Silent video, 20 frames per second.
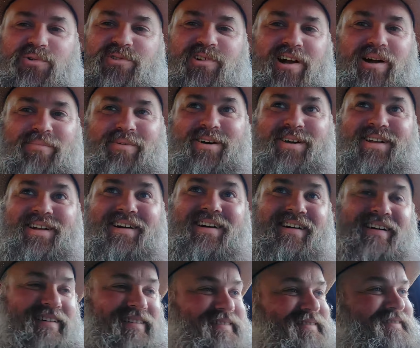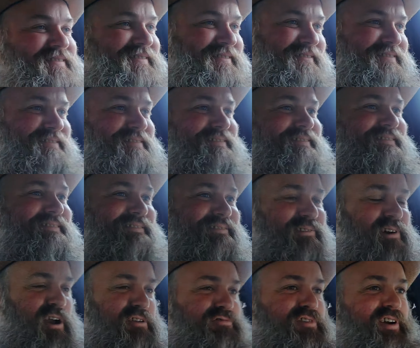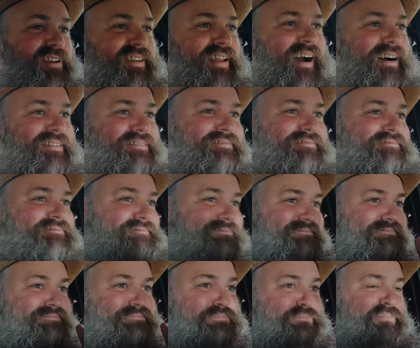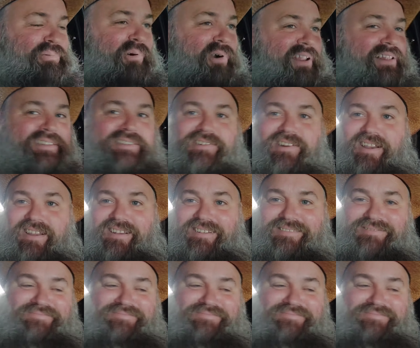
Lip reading: drama at all. Right foot down, point it straight.